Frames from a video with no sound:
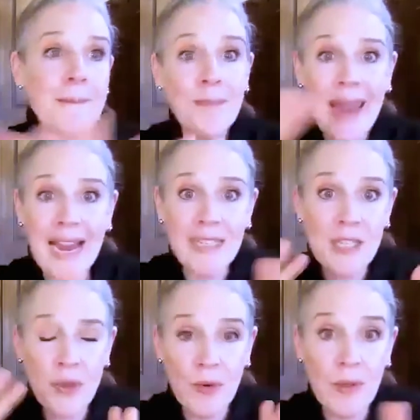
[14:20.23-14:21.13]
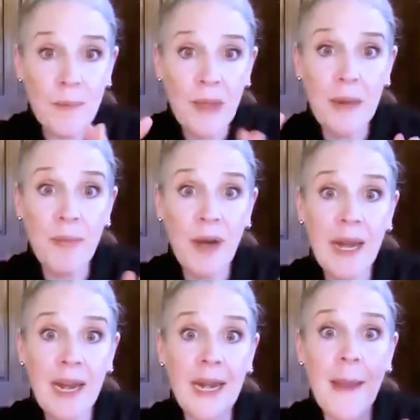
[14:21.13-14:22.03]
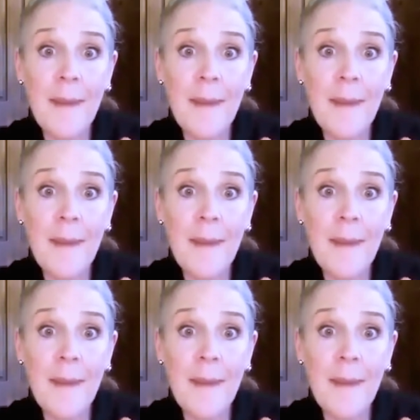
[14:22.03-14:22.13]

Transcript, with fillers: pass through the blood-brain